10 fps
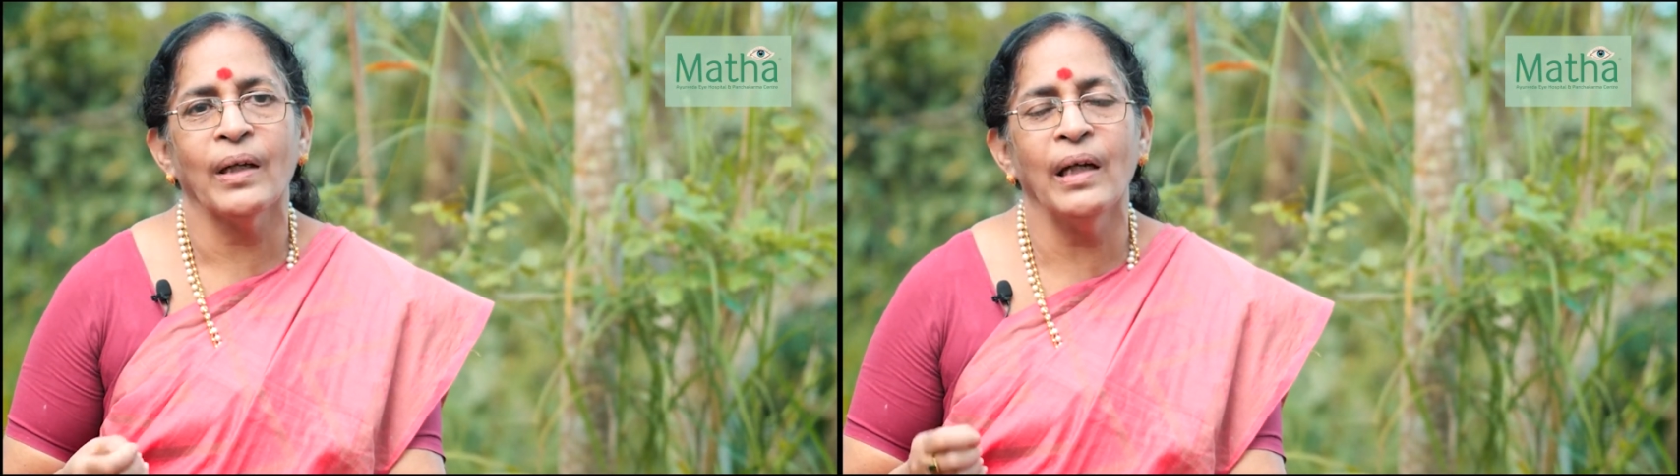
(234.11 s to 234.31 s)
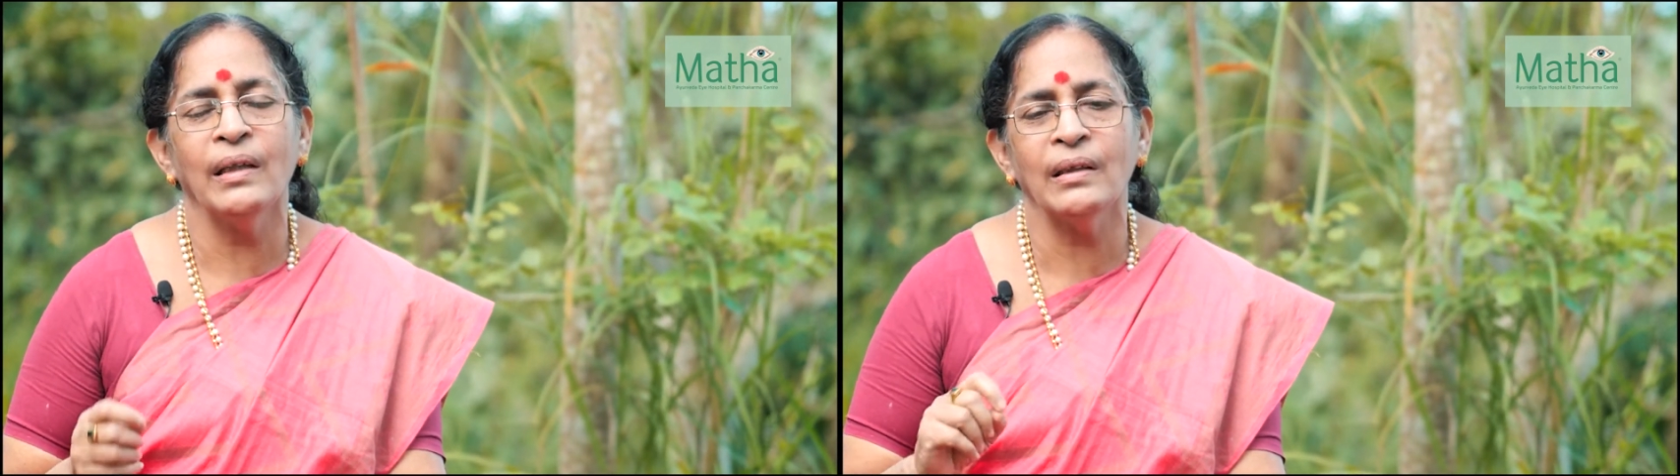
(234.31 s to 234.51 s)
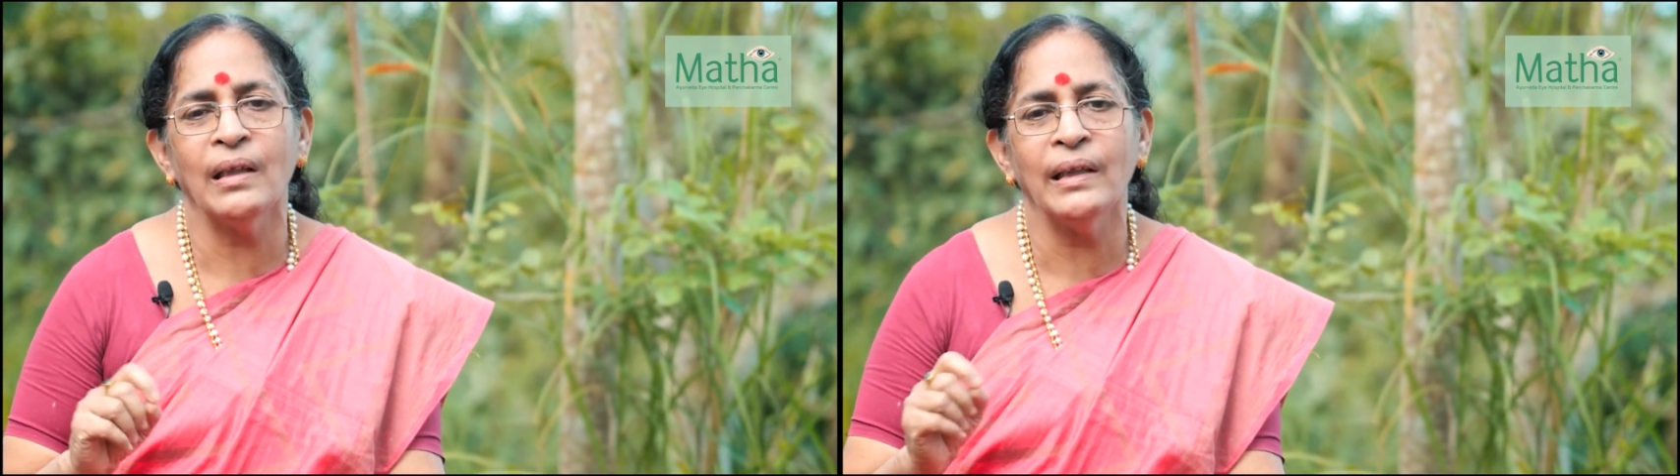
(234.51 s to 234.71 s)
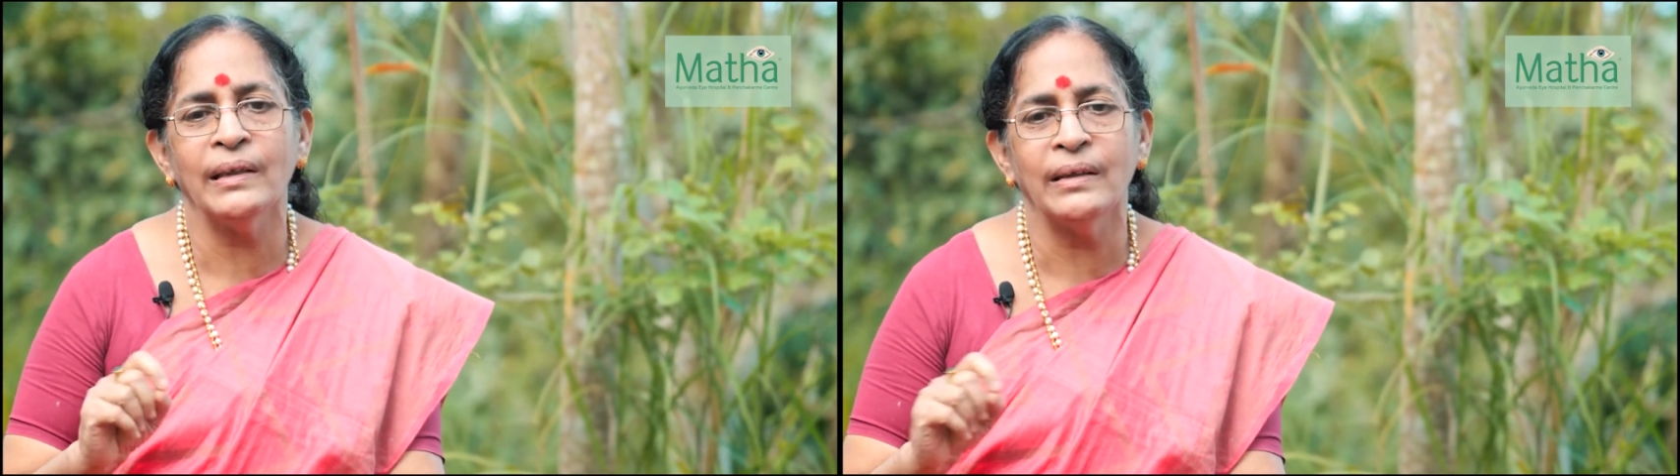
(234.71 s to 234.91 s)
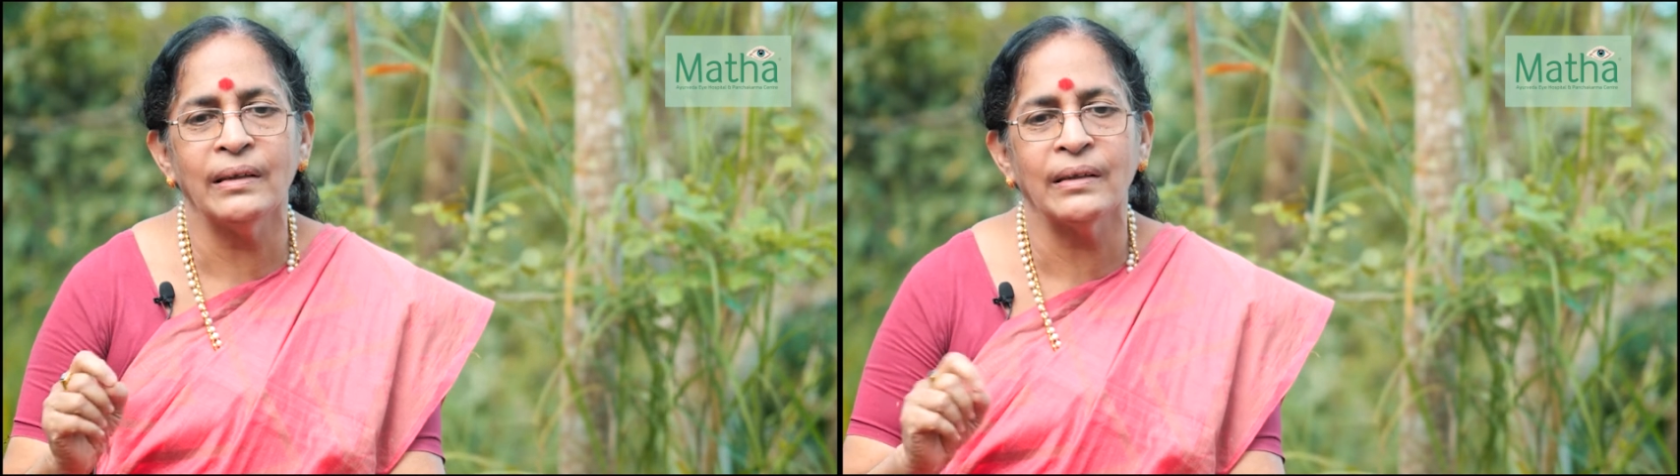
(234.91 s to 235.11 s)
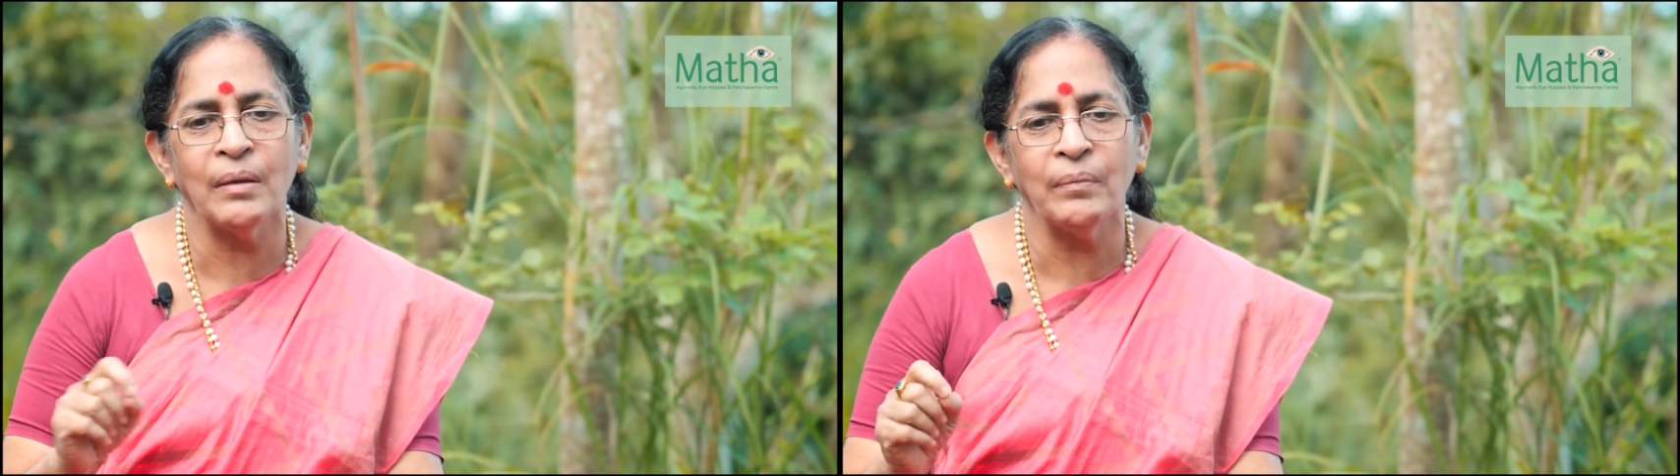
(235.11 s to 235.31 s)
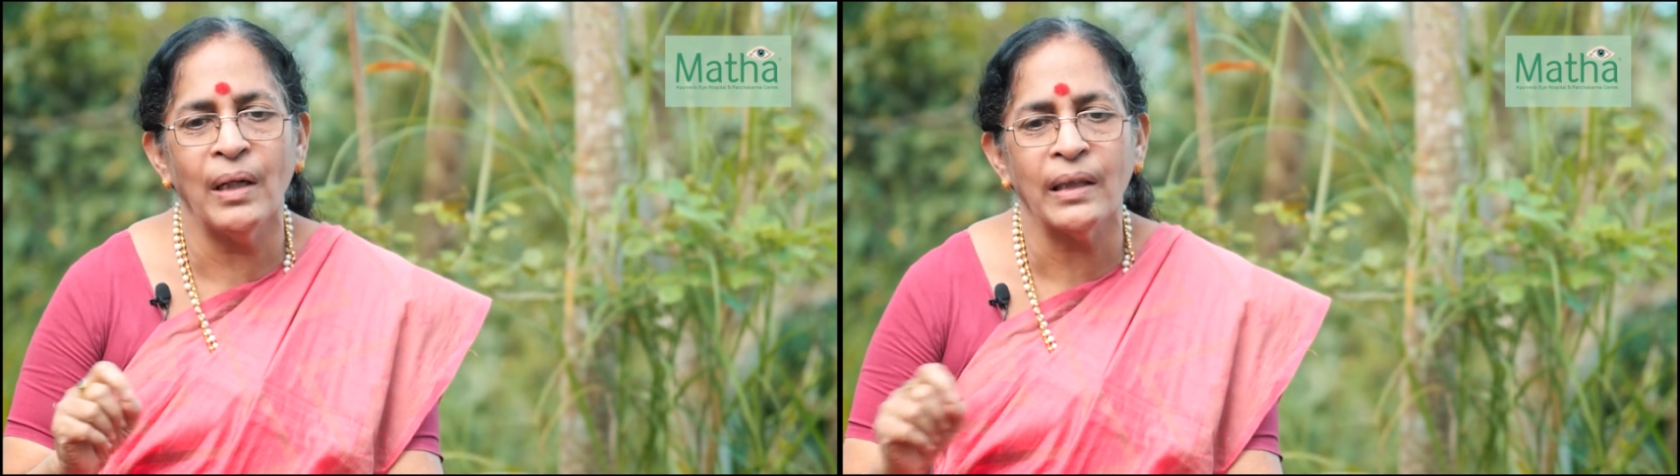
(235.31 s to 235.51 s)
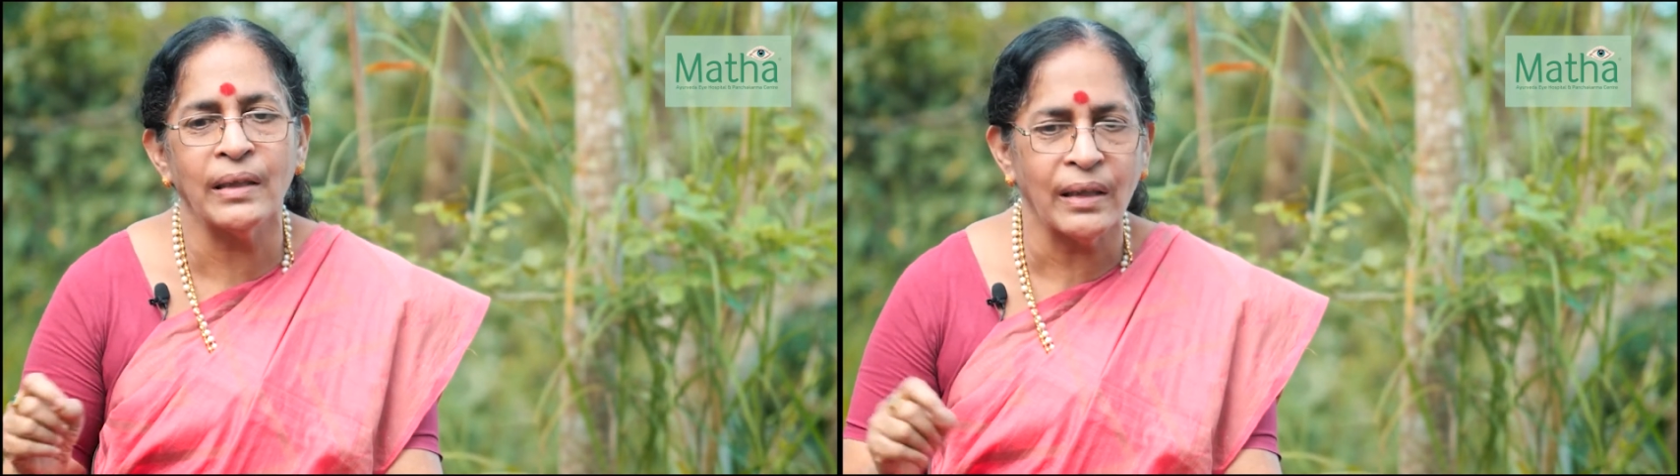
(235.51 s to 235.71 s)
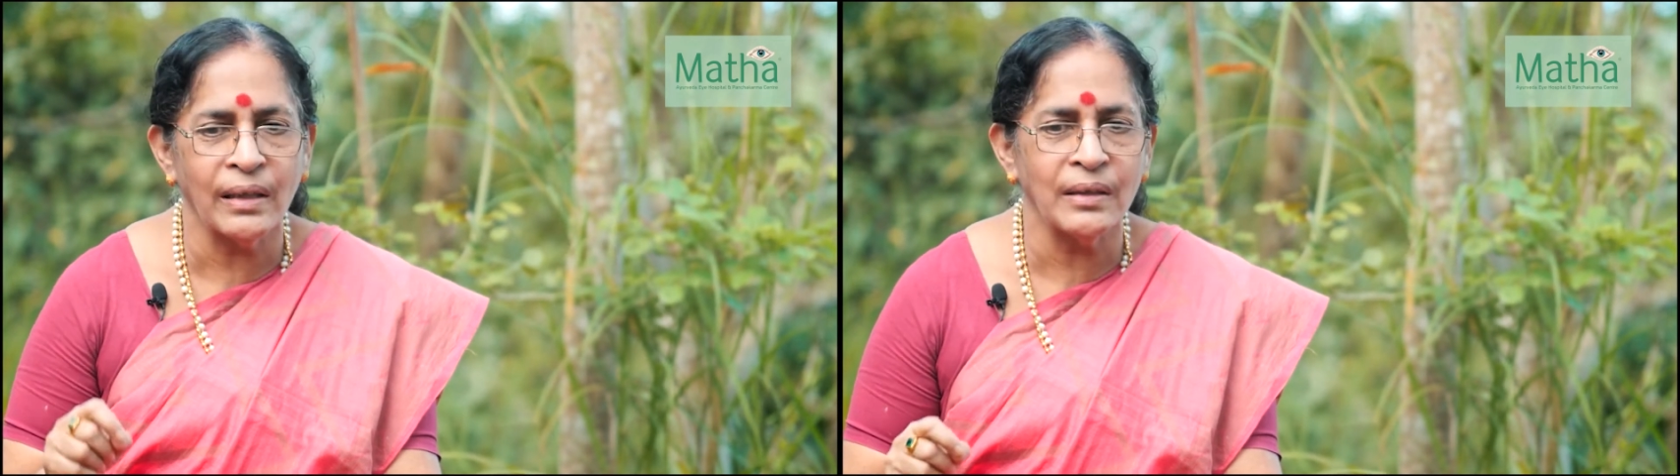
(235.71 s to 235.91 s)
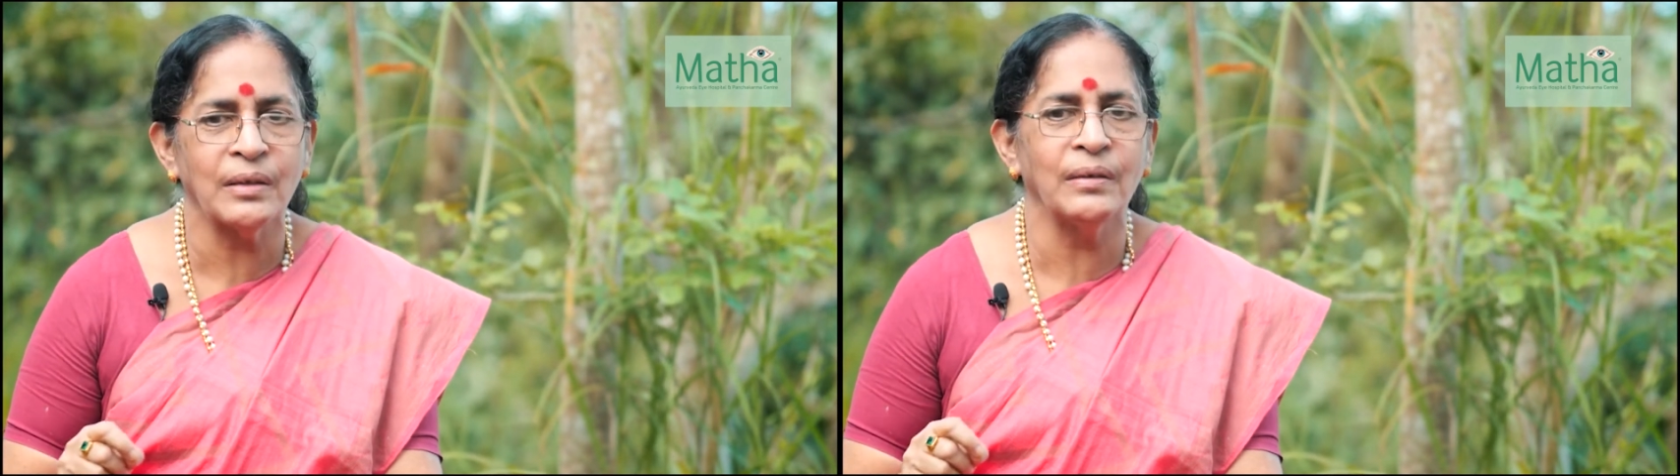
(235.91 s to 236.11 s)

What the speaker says: and write some articles